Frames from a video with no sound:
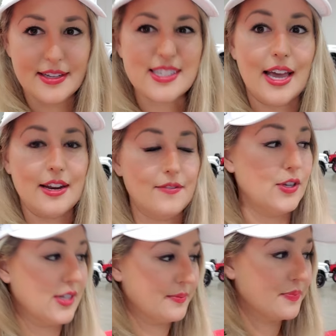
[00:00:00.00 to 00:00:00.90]
It's kind of
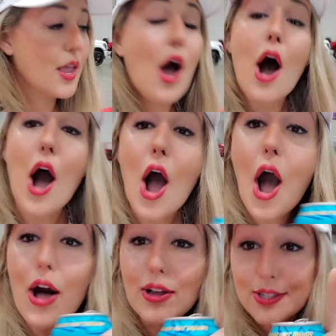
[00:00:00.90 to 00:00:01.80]
confusing.
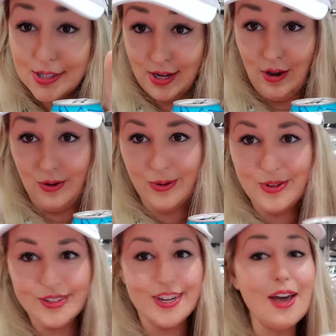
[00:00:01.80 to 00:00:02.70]
Also,
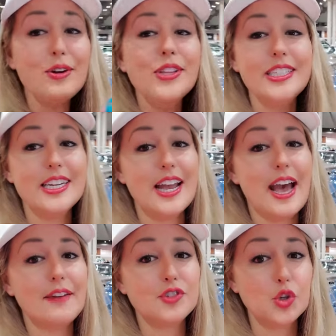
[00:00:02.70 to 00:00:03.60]
not only did I
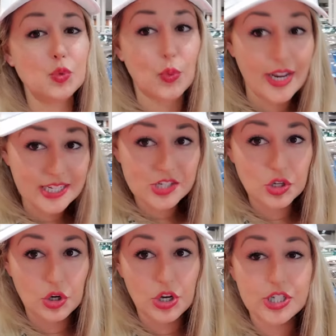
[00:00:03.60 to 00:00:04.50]
have to raise
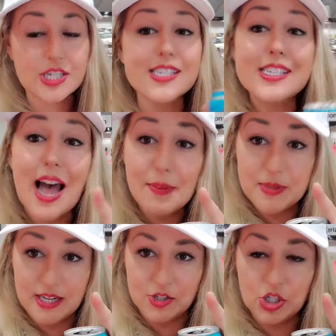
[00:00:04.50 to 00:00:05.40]
the hood to stop
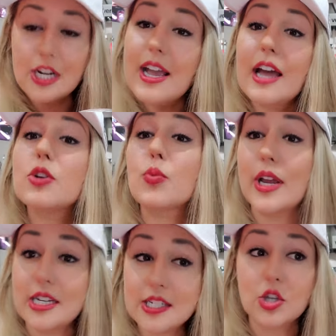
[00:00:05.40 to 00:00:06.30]
the engine, I had to
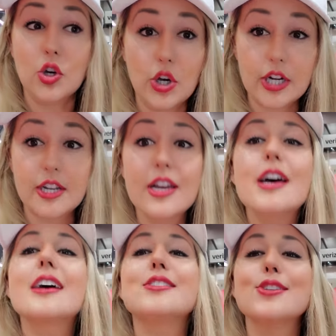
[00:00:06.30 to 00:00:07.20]
raise the hood
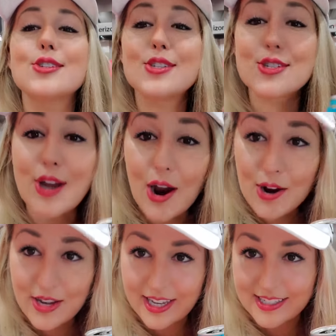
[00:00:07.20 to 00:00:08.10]
to
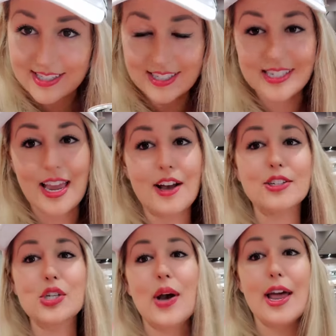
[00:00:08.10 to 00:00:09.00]
start it because I
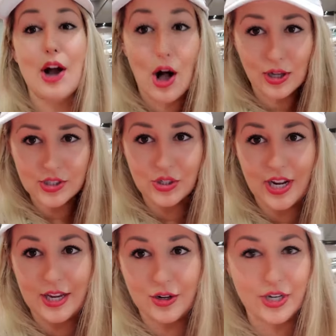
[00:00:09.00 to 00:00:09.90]
also had
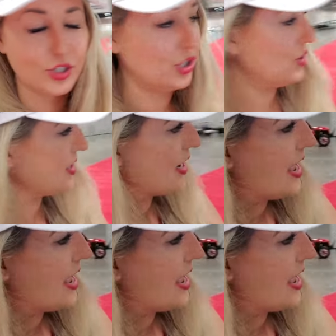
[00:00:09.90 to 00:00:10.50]
alternator issues.